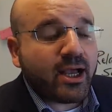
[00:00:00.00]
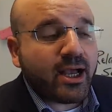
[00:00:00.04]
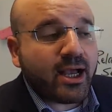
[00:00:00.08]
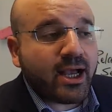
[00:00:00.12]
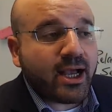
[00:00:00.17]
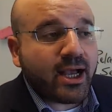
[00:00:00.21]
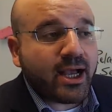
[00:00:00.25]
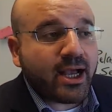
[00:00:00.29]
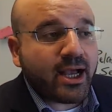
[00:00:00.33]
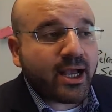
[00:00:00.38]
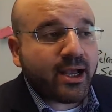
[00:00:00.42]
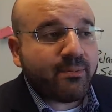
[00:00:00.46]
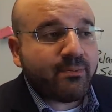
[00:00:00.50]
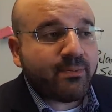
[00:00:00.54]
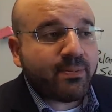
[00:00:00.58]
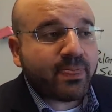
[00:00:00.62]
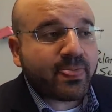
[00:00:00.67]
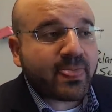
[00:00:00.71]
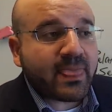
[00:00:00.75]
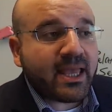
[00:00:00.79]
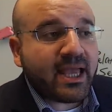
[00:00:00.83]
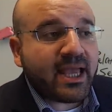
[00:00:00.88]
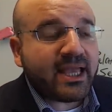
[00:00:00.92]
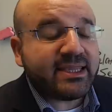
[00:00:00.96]

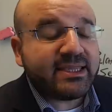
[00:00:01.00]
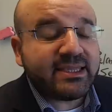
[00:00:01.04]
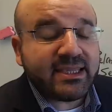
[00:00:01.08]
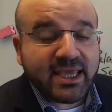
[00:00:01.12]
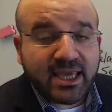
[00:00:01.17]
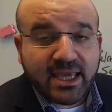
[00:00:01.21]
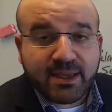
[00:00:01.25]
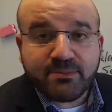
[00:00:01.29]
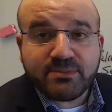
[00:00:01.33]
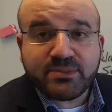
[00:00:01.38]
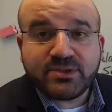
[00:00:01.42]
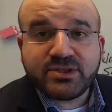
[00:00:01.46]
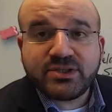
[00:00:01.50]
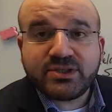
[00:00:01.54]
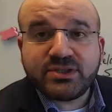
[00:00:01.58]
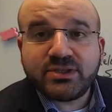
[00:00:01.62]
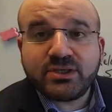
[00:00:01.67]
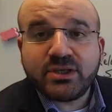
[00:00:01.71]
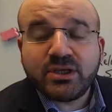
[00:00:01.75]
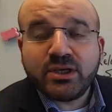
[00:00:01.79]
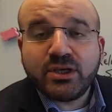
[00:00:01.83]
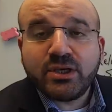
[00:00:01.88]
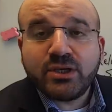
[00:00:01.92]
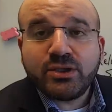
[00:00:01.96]

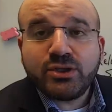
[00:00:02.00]
attempts